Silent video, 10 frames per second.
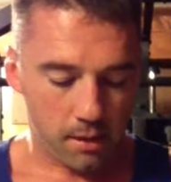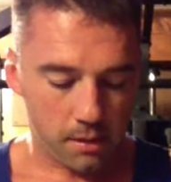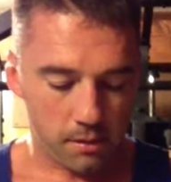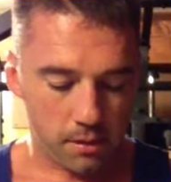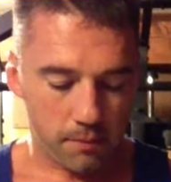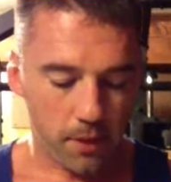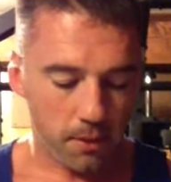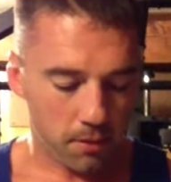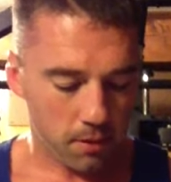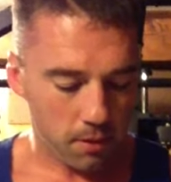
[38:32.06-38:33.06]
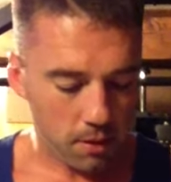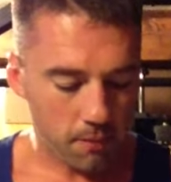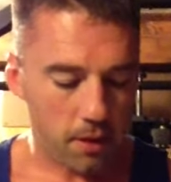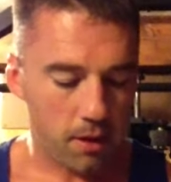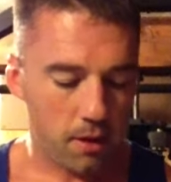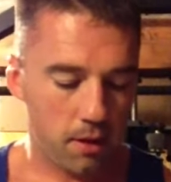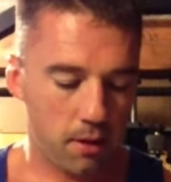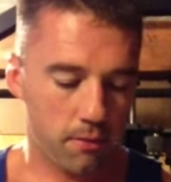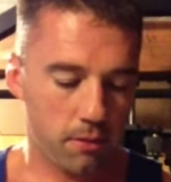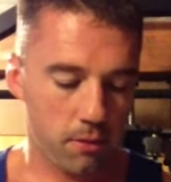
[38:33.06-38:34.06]
some people are not
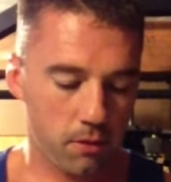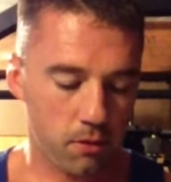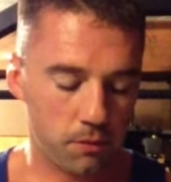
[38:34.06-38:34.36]
real